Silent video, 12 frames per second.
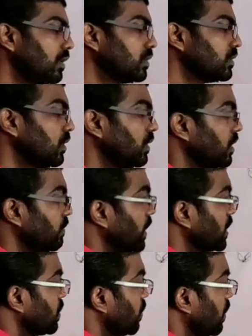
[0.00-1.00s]
So the
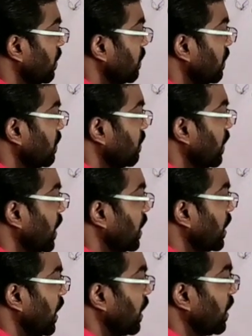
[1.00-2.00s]
first one you
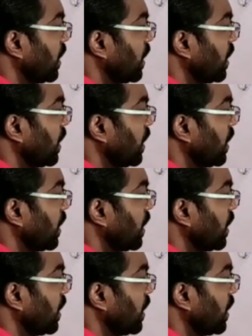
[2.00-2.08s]
can take